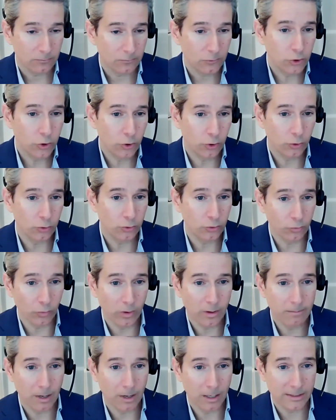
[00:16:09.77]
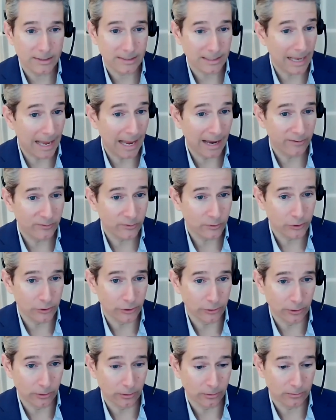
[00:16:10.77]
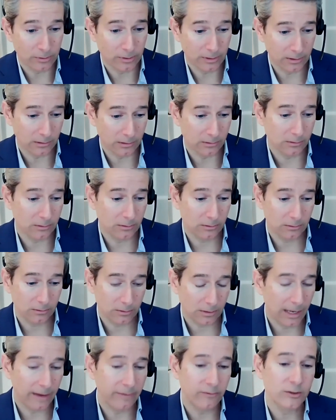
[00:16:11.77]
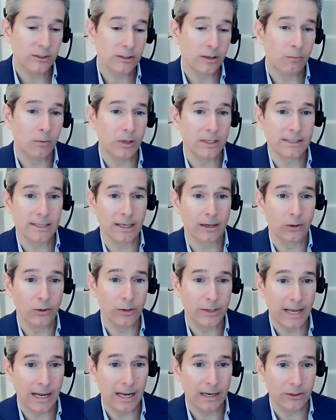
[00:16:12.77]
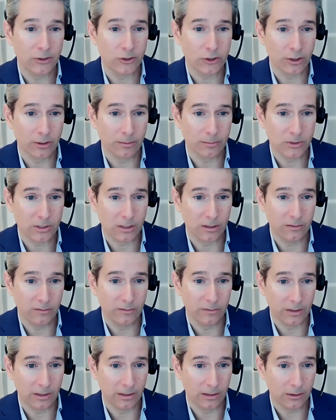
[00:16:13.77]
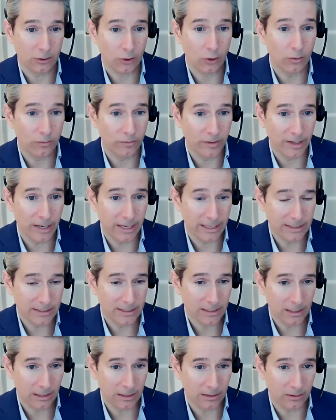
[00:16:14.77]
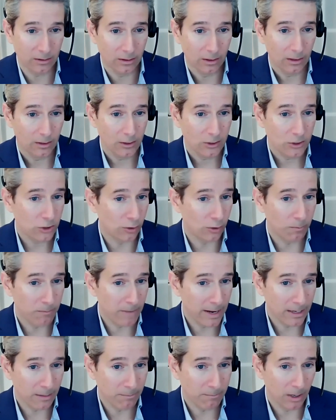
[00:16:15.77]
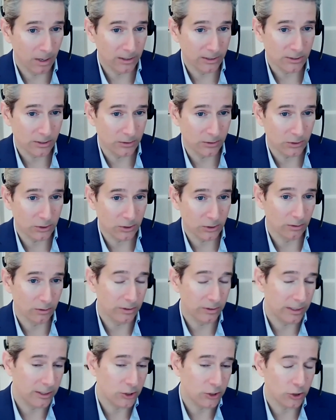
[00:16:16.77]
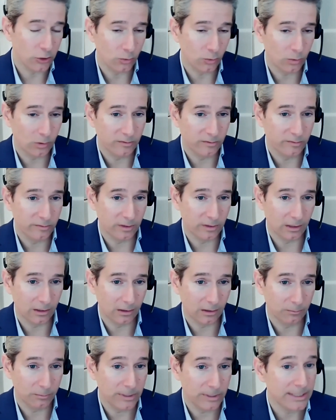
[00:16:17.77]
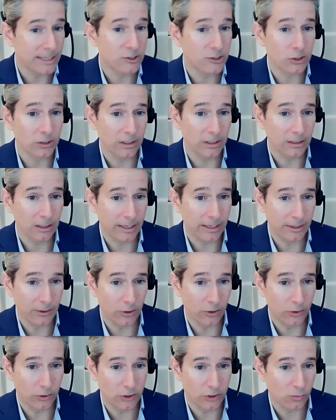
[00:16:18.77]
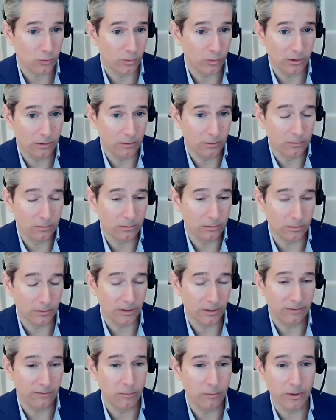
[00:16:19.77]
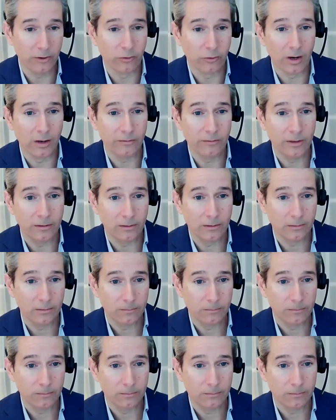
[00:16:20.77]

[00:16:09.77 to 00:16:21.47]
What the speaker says: 2-3 months after things have somewhat settled down in terms of COVID-19. So many months until the issue of potentially late notice would even be relevant.